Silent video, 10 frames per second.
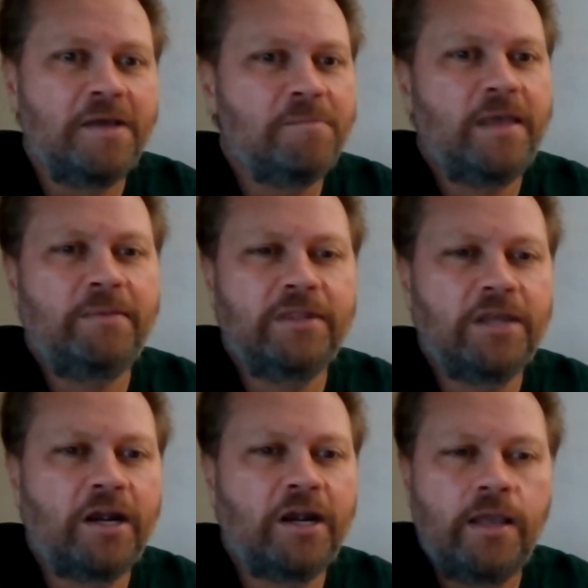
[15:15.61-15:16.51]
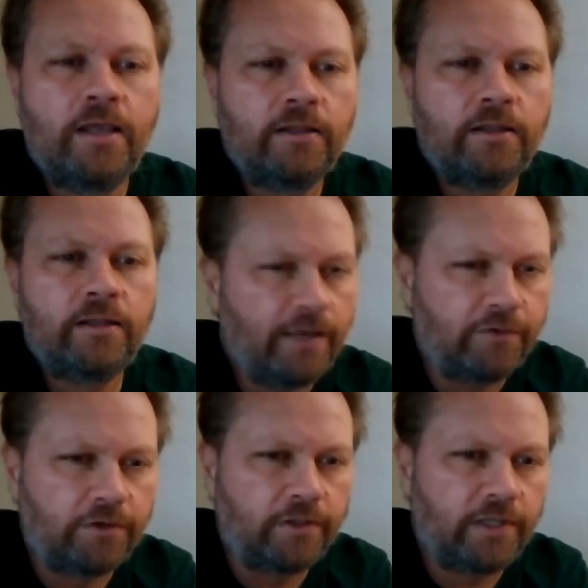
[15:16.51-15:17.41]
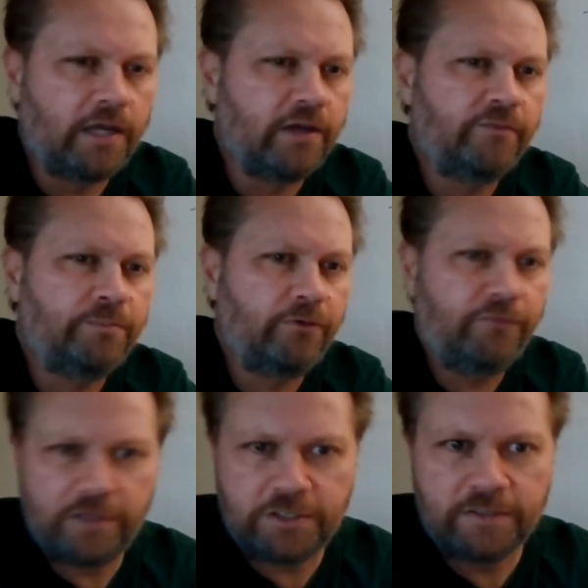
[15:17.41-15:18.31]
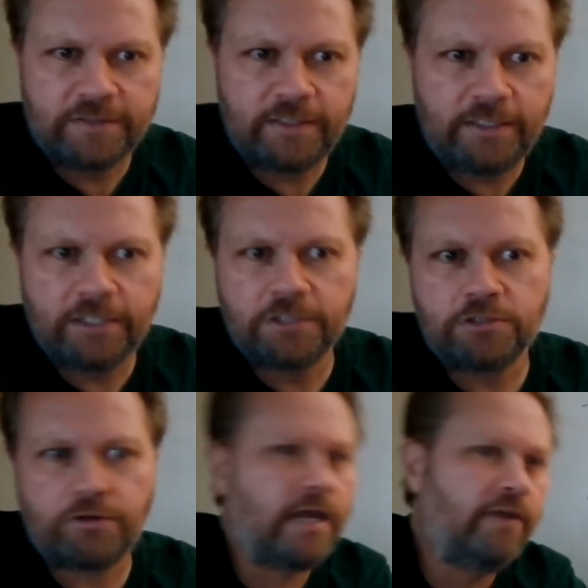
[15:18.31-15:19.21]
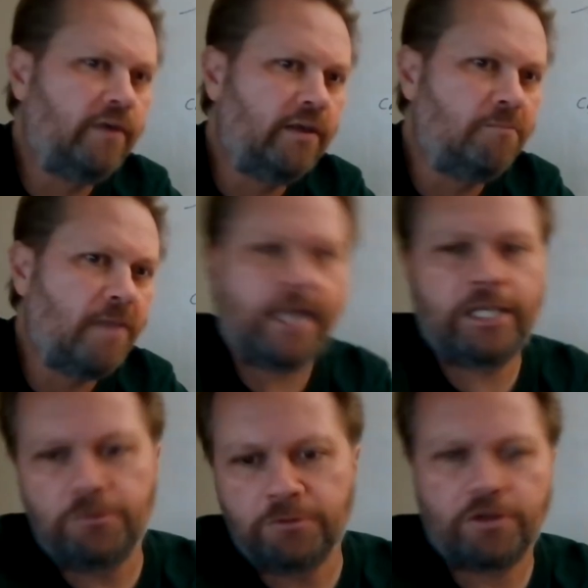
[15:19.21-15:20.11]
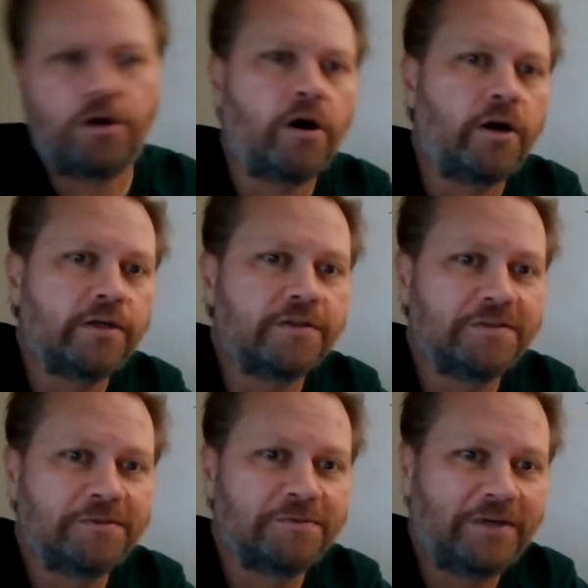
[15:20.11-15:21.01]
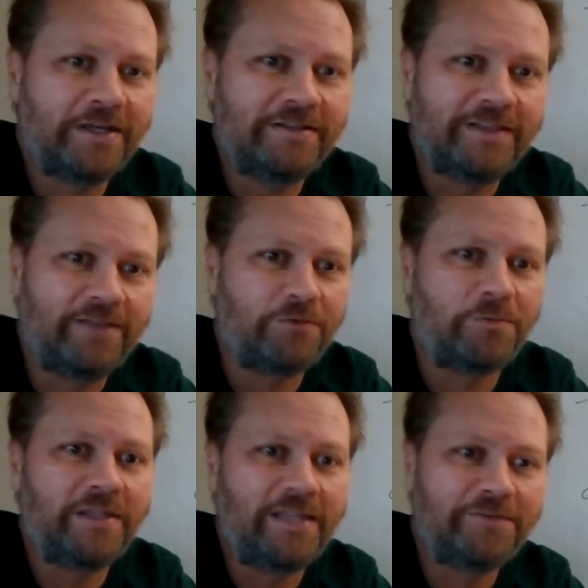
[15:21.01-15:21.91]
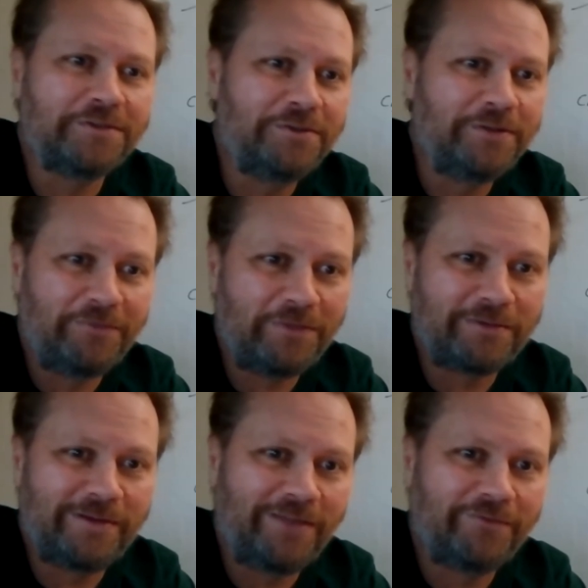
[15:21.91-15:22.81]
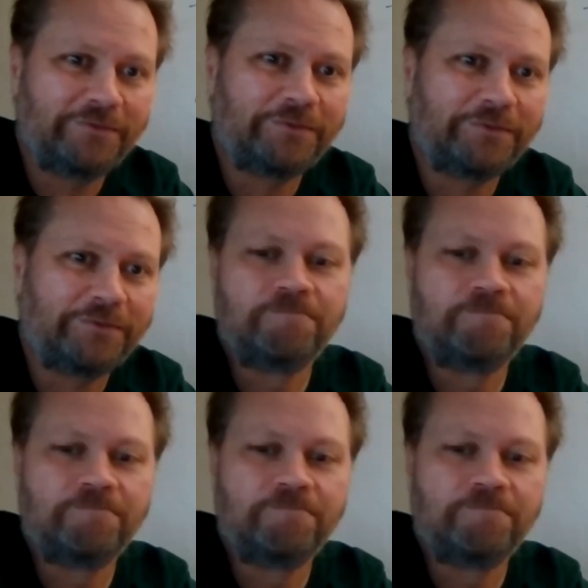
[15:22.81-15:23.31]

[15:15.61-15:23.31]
Maybe their level of proficiency in driving manual cars, right? Level one, level two, level three, level four.